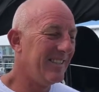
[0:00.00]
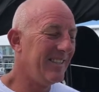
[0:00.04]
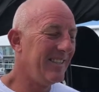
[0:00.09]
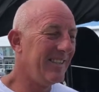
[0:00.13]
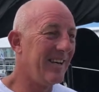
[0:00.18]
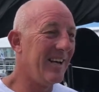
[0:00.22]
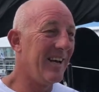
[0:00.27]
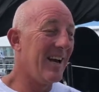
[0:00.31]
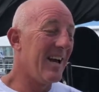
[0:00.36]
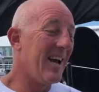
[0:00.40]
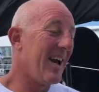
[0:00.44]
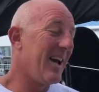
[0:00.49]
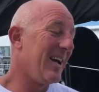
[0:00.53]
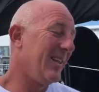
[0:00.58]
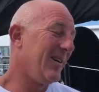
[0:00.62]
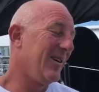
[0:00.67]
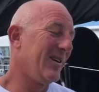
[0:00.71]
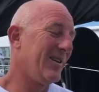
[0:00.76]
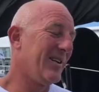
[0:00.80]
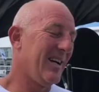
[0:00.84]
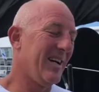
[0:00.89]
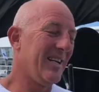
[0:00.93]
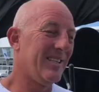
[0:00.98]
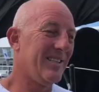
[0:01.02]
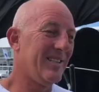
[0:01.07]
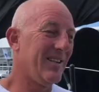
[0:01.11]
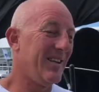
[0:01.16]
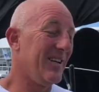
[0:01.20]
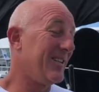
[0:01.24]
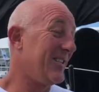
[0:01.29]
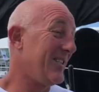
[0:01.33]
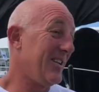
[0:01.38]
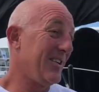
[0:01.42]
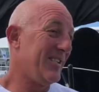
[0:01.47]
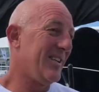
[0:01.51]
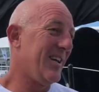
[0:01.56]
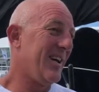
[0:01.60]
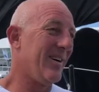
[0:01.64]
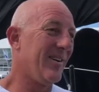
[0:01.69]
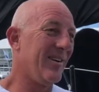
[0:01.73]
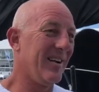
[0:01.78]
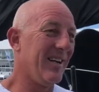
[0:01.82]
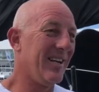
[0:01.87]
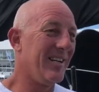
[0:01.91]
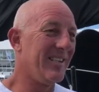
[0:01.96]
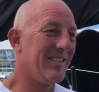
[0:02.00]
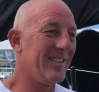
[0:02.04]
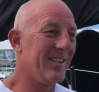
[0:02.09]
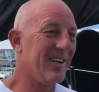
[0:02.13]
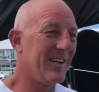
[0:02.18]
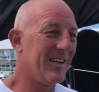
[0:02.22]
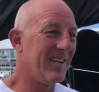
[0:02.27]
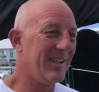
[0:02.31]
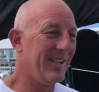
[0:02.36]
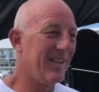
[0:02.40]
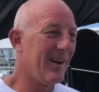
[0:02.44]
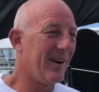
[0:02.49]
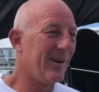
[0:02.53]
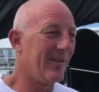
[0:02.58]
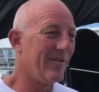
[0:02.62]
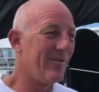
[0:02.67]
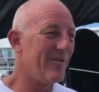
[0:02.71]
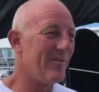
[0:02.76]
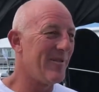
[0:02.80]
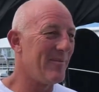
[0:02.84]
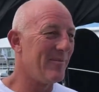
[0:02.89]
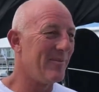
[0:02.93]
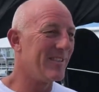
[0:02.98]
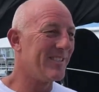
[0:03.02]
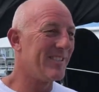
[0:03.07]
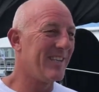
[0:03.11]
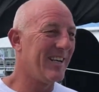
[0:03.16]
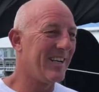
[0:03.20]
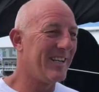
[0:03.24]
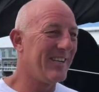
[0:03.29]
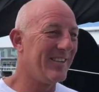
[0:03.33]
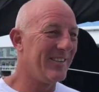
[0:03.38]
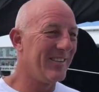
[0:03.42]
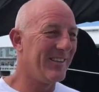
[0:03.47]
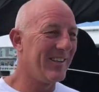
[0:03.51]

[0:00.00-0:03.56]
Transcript: Yeah, look, that's just how it is. Like, no one remembers second,